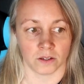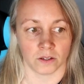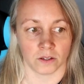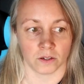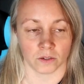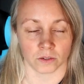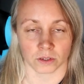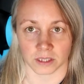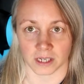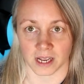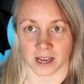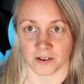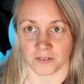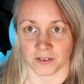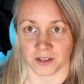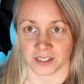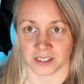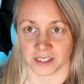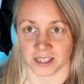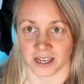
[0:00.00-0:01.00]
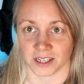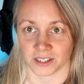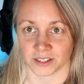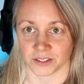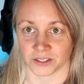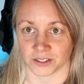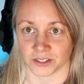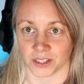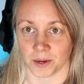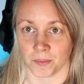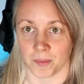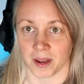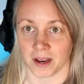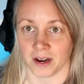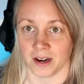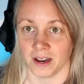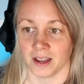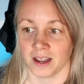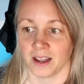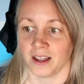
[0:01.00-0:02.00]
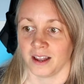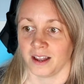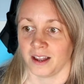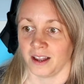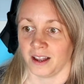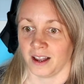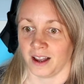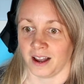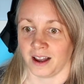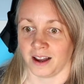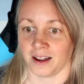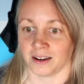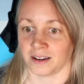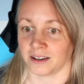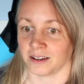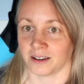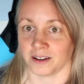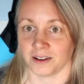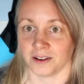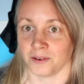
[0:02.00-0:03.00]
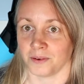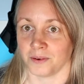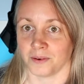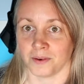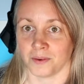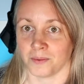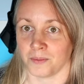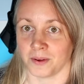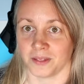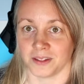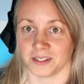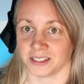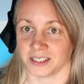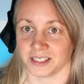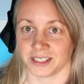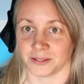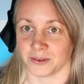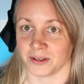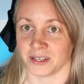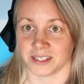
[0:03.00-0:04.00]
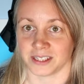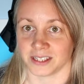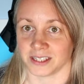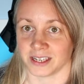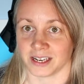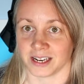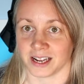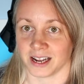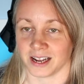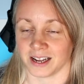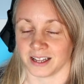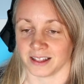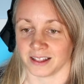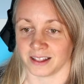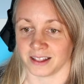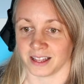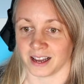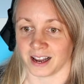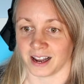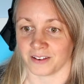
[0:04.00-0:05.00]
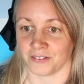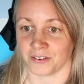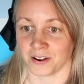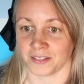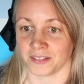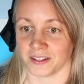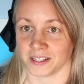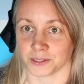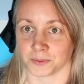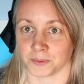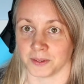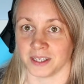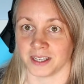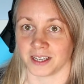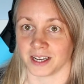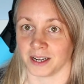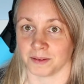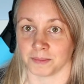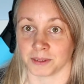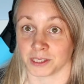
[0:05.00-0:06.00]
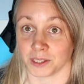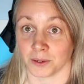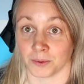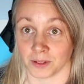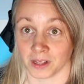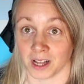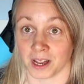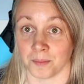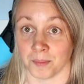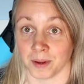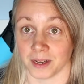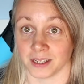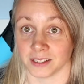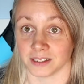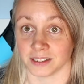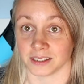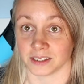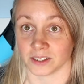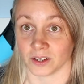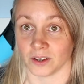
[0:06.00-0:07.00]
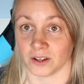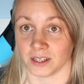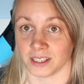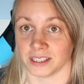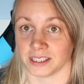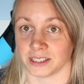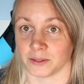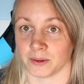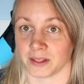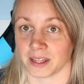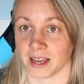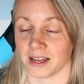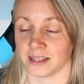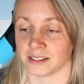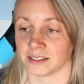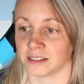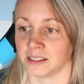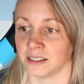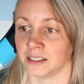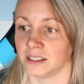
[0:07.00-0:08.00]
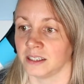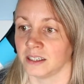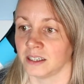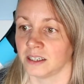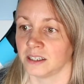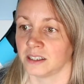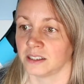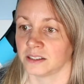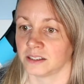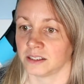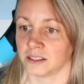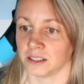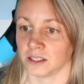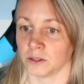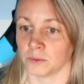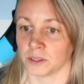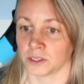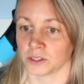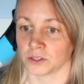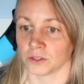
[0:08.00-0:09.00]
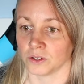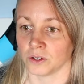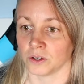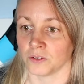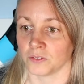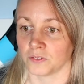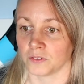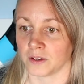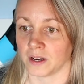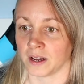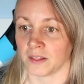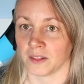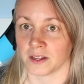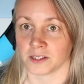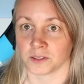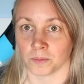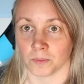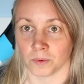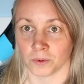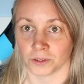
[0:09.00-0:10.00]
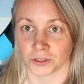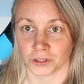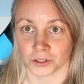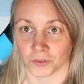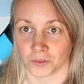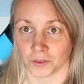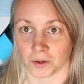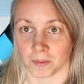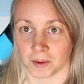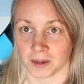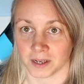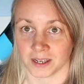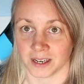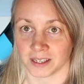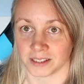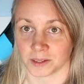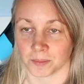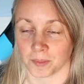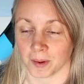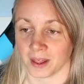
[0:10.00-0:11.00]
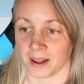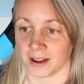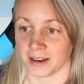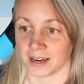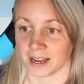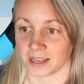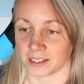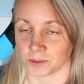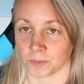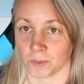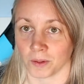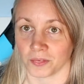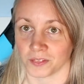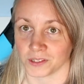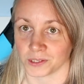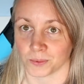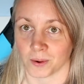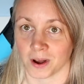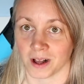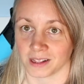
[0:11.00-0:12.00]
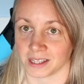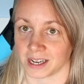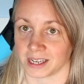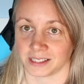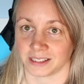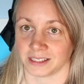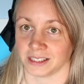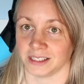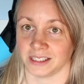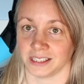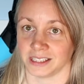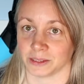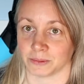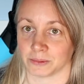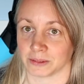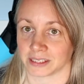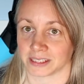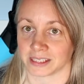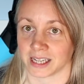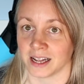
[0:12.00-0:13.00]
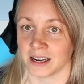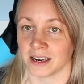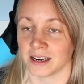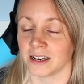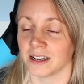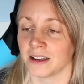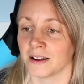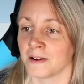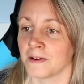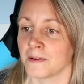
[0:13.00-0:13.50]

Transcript: doesn't have international shipping. And with the situation that I've had this week, I'm so glad, because it's a lot easier with Etsy to deal with stuff, and there's more stuff coming into play next month as well that I still need to understand.